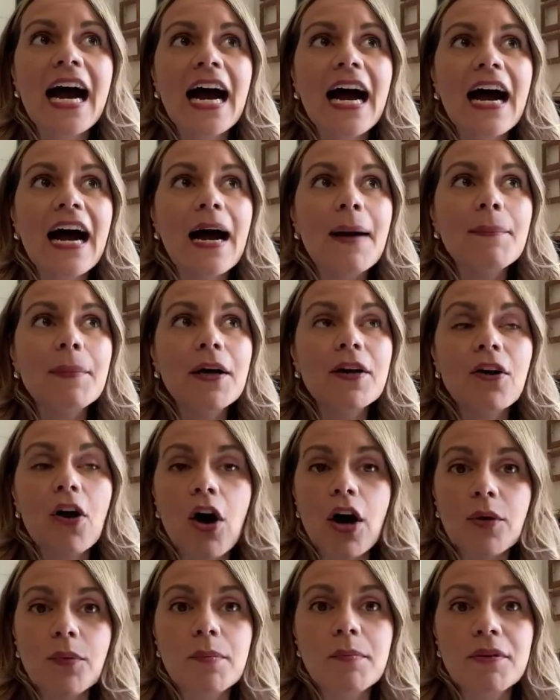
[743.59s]
an
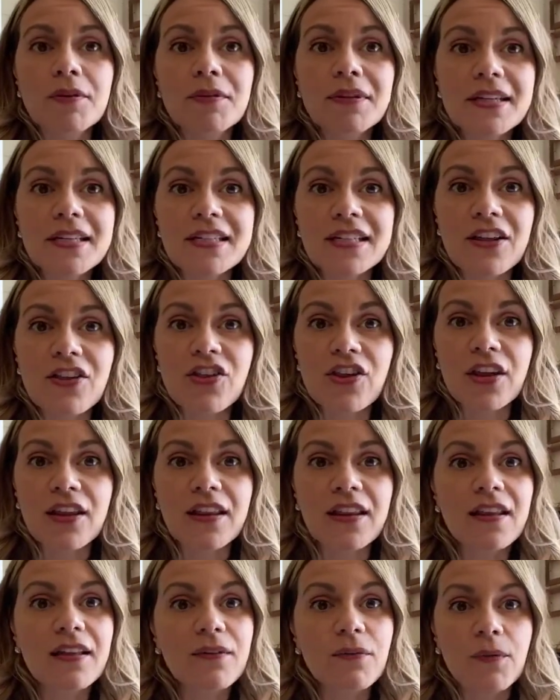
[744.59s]
autoimmune
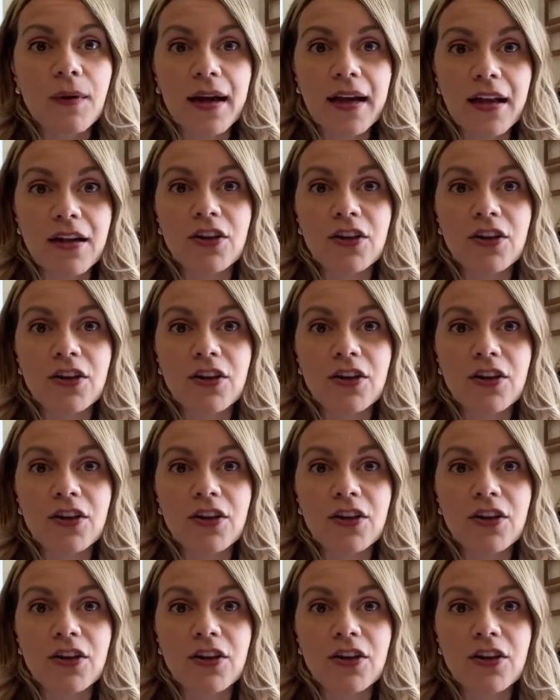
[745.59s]
condition, right?